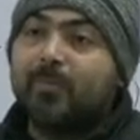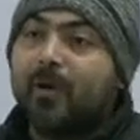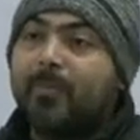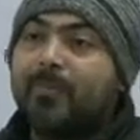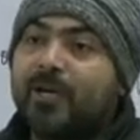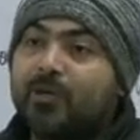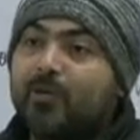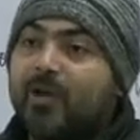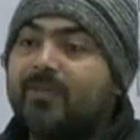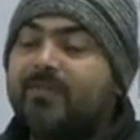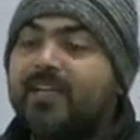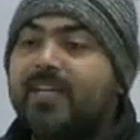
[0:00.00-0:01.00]
proper
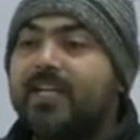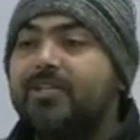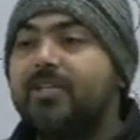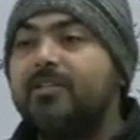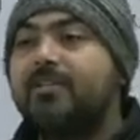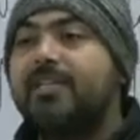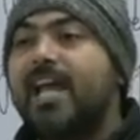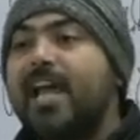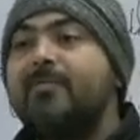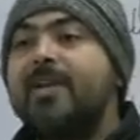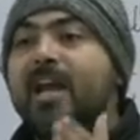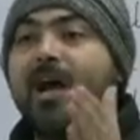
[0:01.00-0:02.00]
qualifications
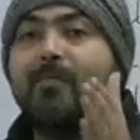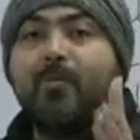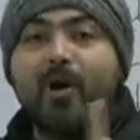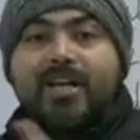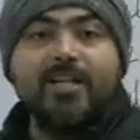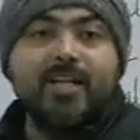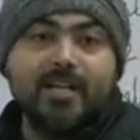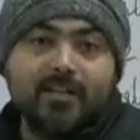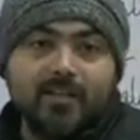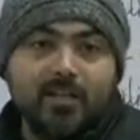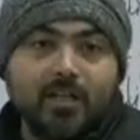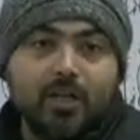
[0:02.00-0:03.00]
can be appointed
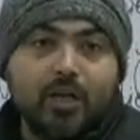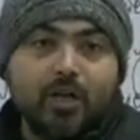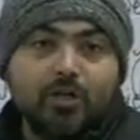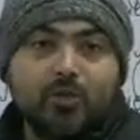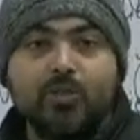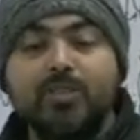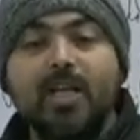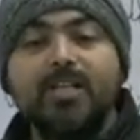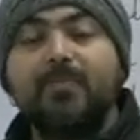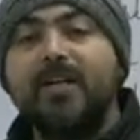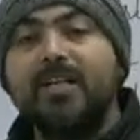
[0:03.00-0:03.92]
to such